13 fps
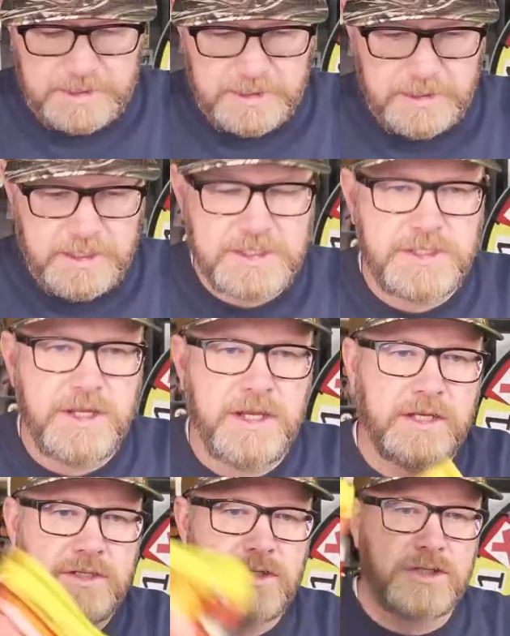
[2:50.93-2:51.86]
this thing
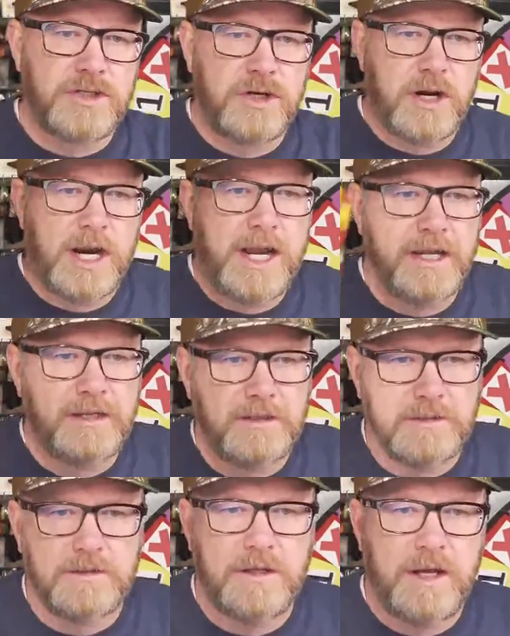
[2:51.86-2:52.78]
is just great
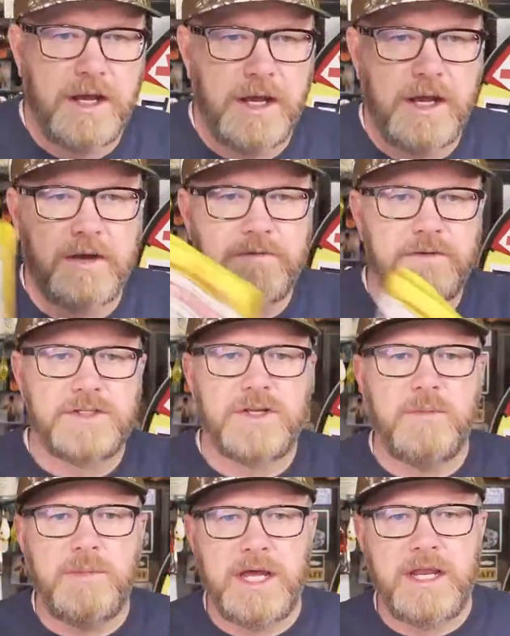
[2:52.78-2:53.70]
uh, for
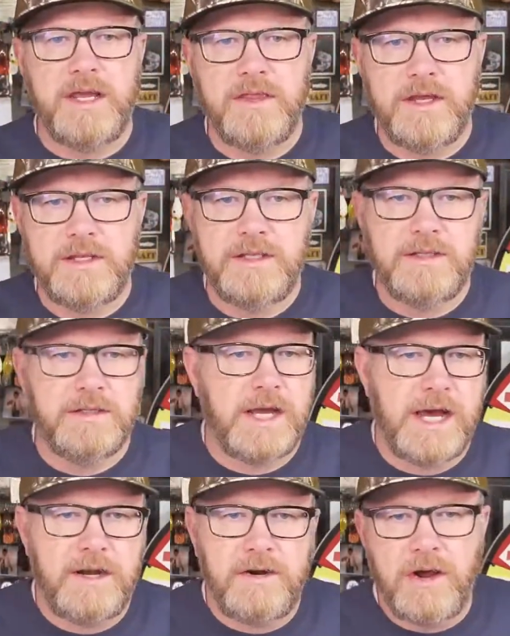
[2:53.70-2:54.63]
somebody that
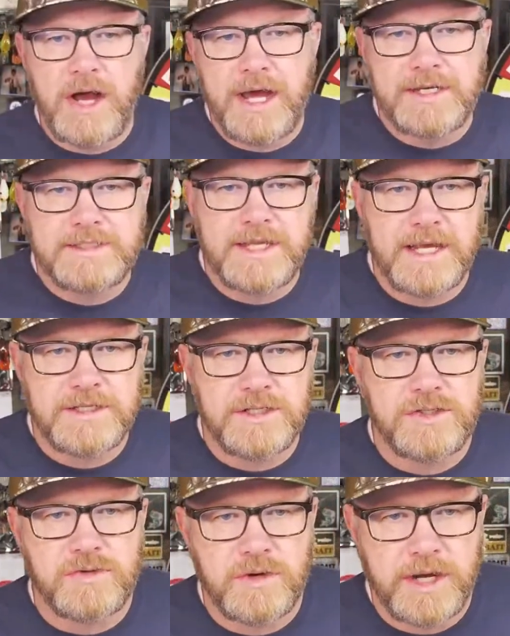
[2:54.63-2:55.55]
I don't know how to
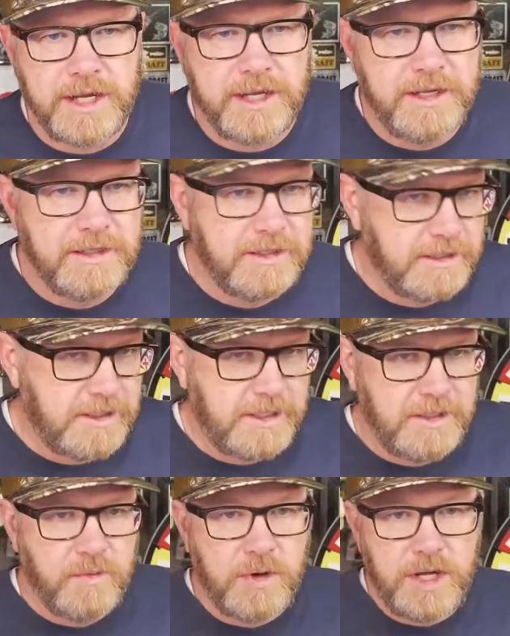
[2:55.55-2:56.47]
Texas rig.
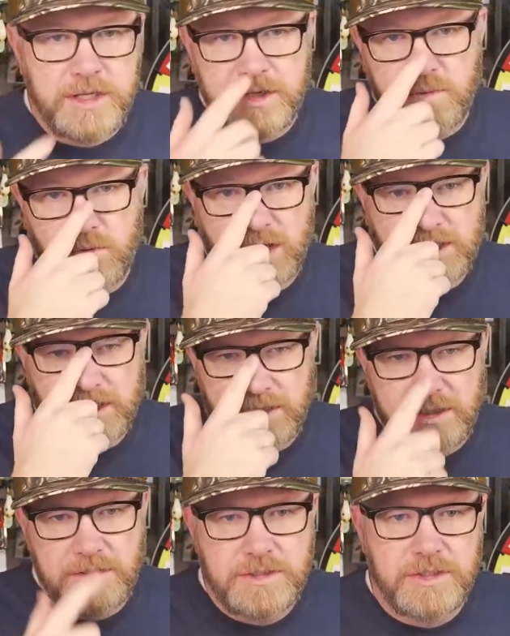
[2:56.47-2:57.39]
Well, you can watch on
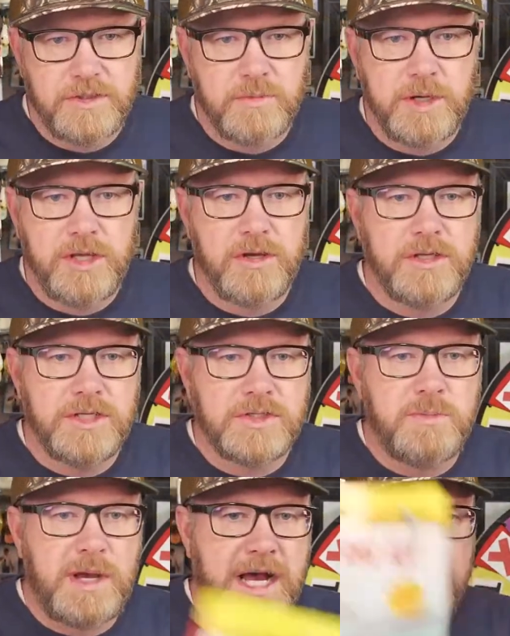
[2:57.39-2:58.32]
YouTube, but you can
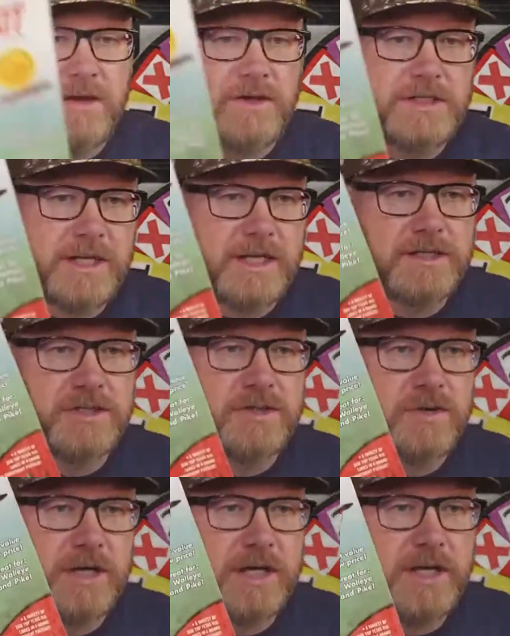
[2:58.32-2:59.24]
just buy you a Texas
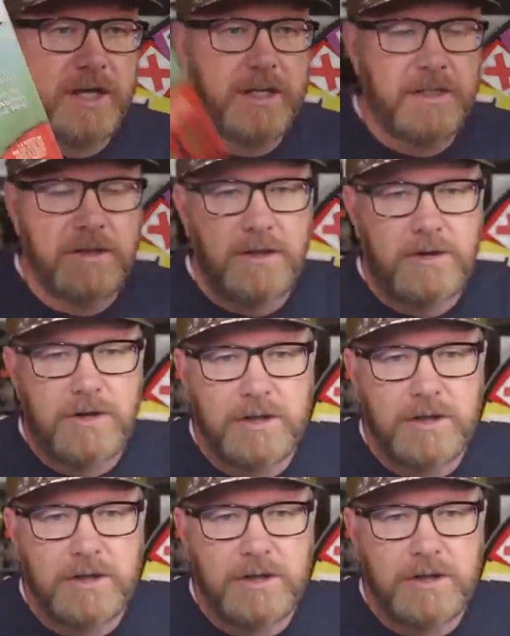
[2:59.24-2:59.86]
rig kit and learn